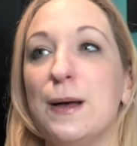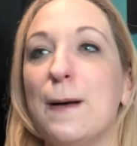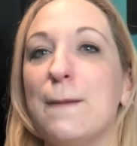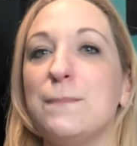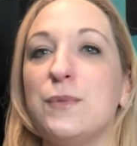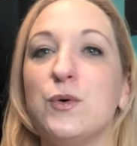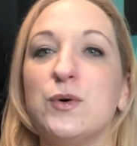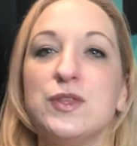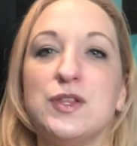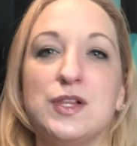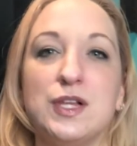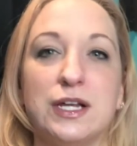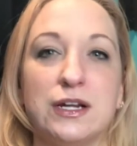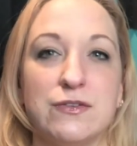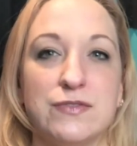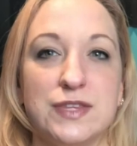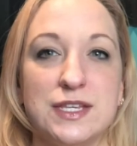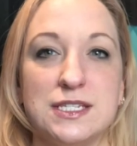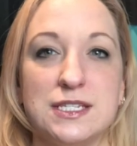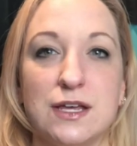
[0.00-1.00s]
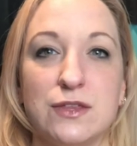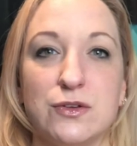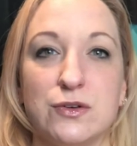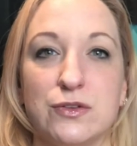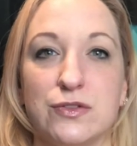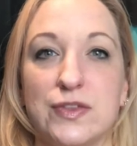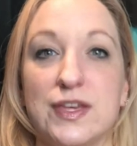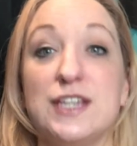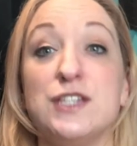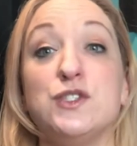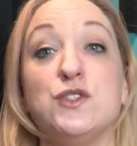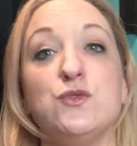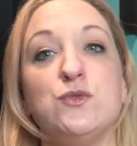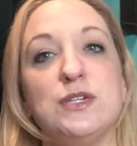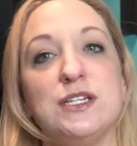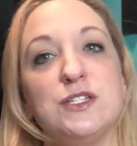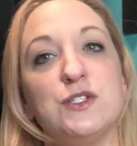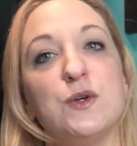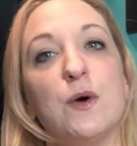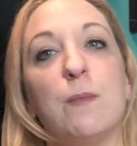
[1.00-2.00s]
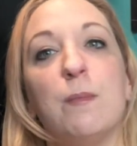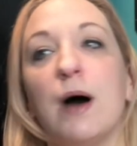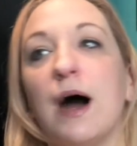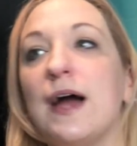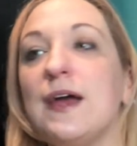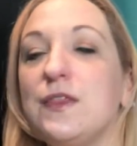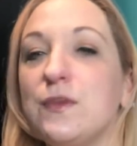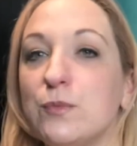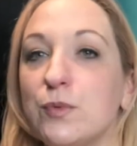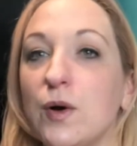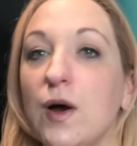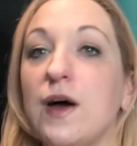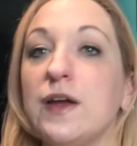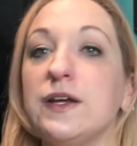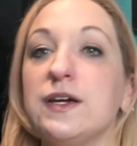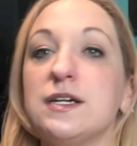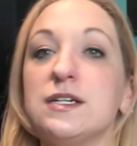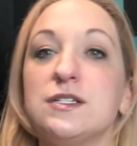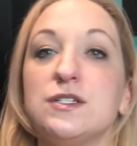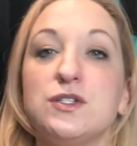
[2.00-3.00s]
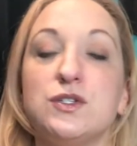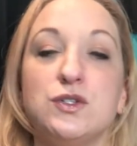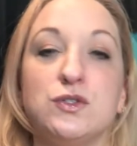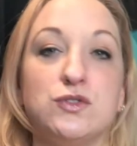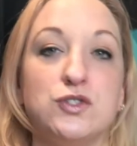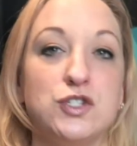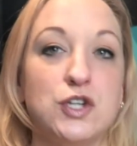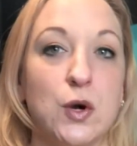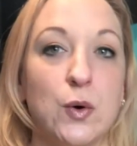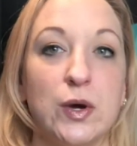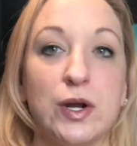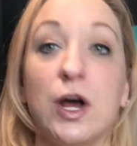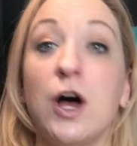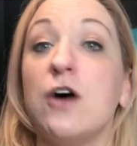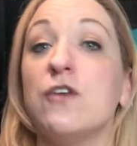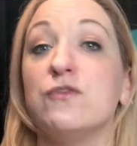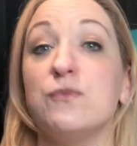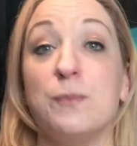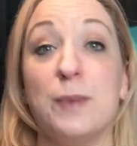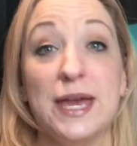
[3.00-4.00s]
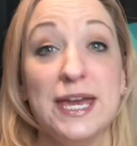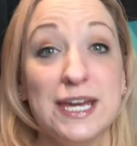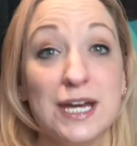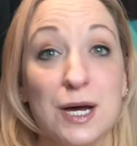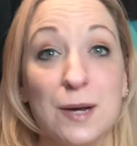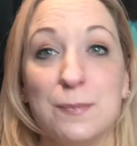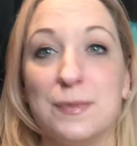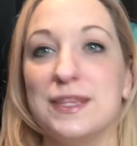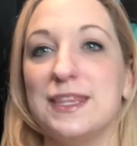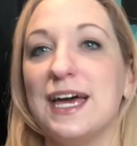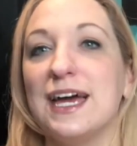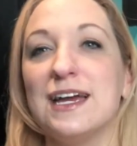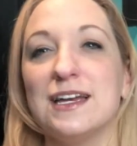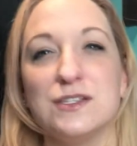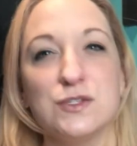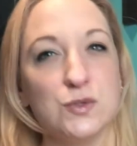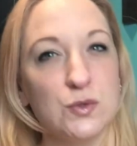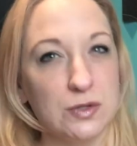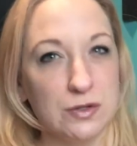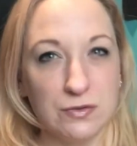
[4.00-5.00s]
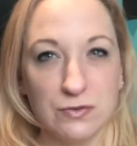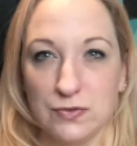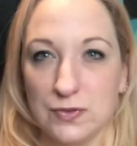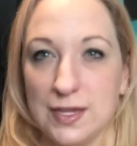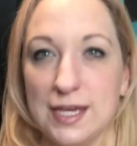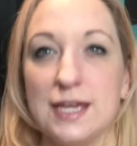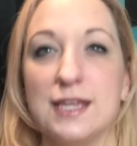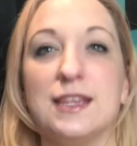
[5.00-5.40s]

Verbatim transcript: But with a lot of these other things, you need to buy the product to show it off, makeup and that sort of thing.